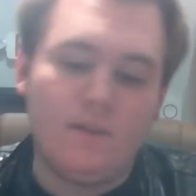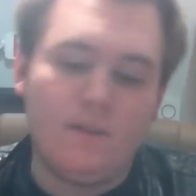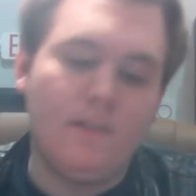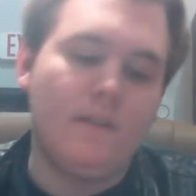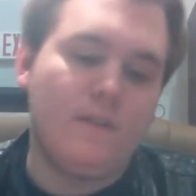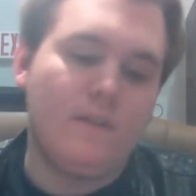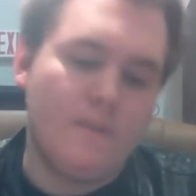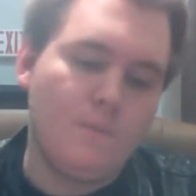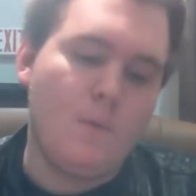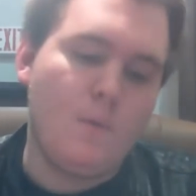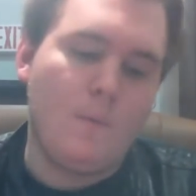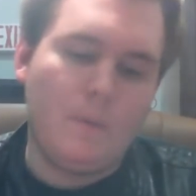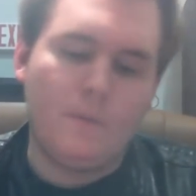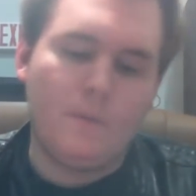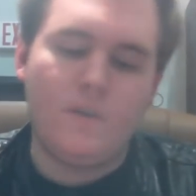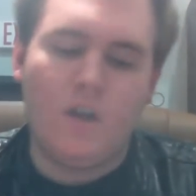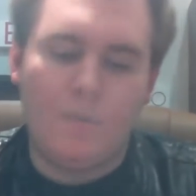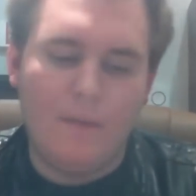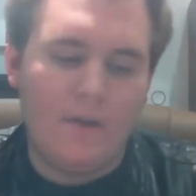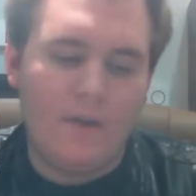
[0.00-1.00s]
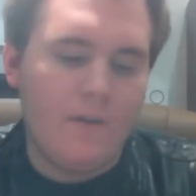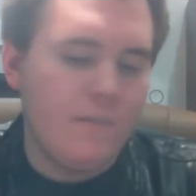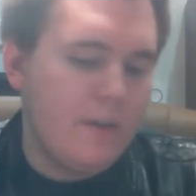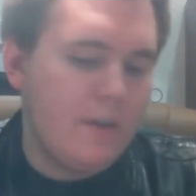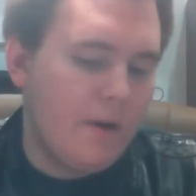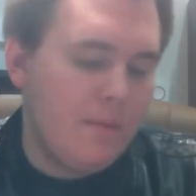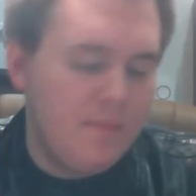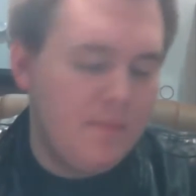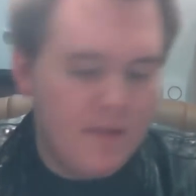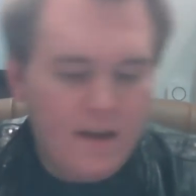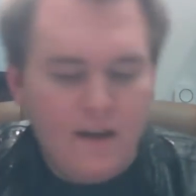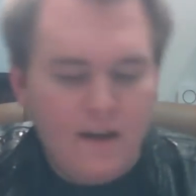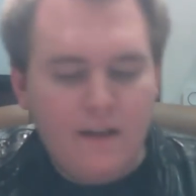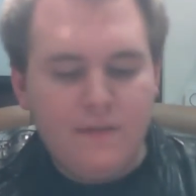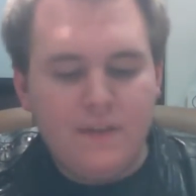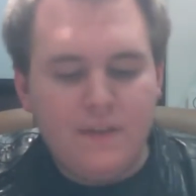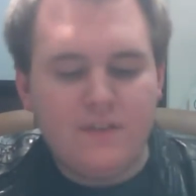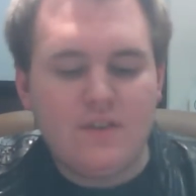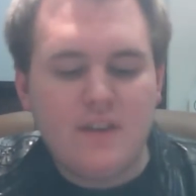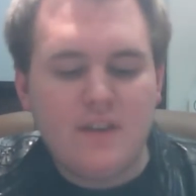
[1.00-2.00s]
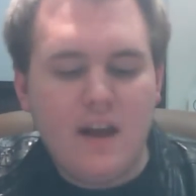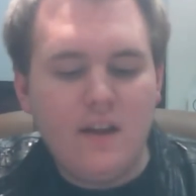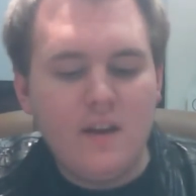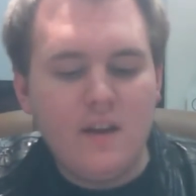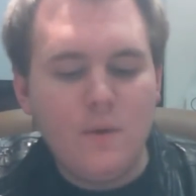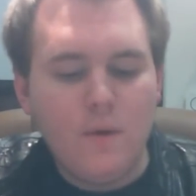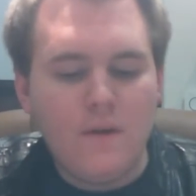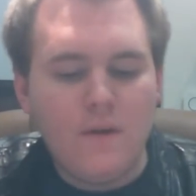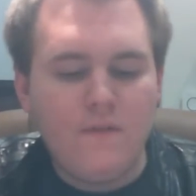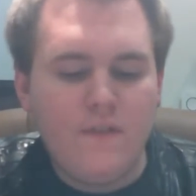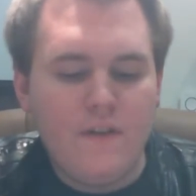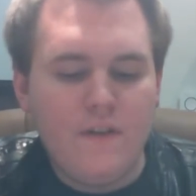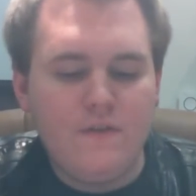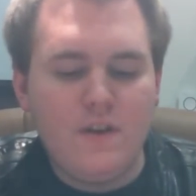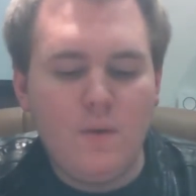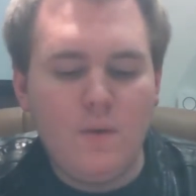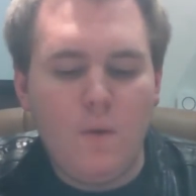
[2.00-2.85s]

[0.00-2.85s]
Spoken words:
and this is what we were talking about earlier. The Sigelli 150